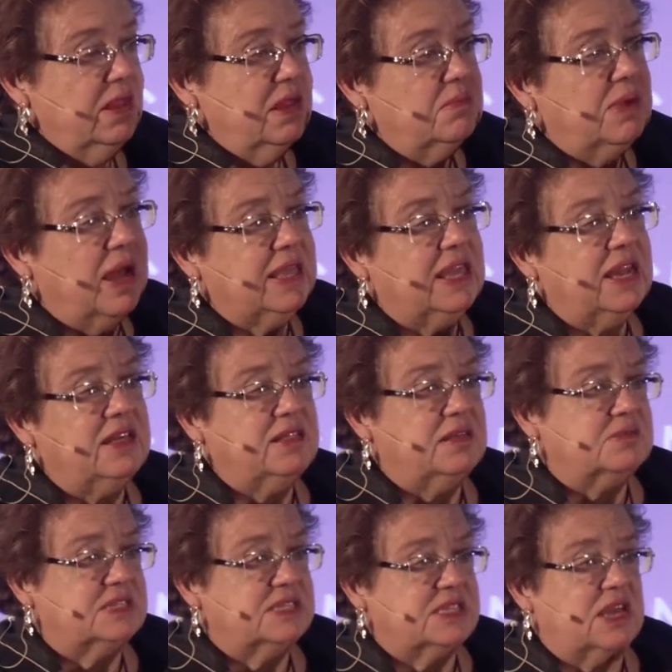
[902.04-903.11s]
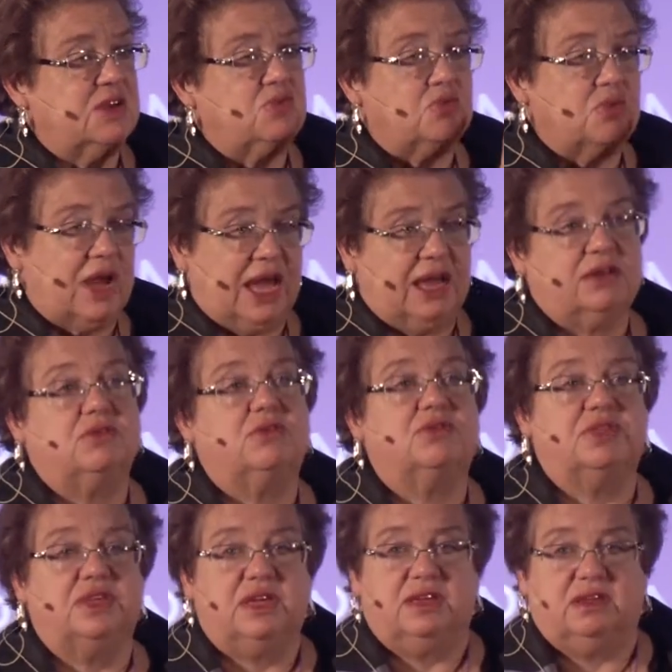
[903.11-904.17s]
by getting them to say radical
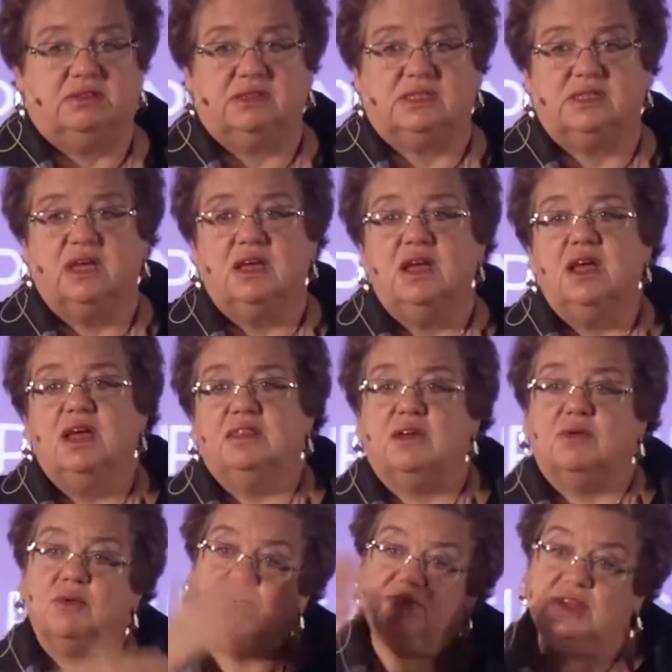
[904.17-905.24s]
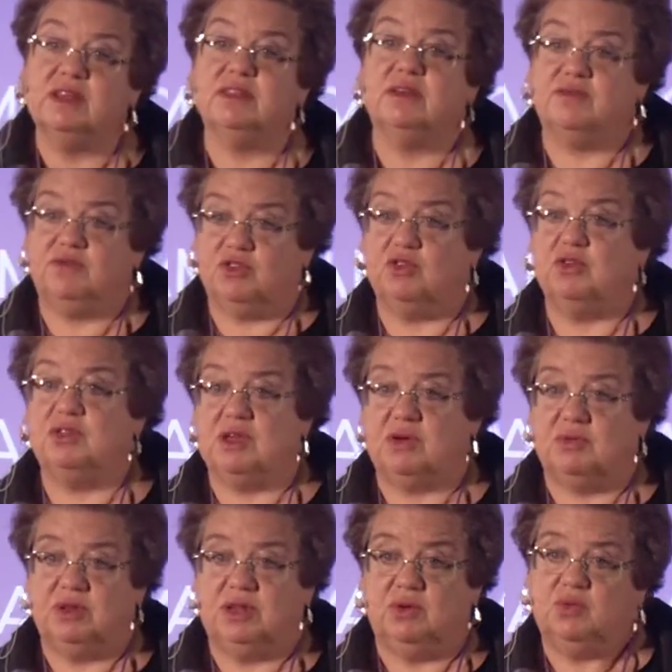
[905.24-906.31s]
things that revealed them for who they
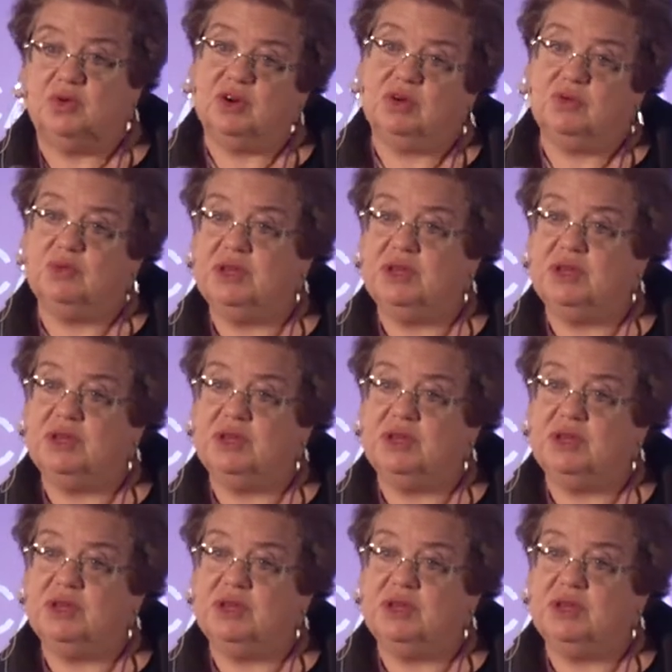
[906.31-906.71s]
really were.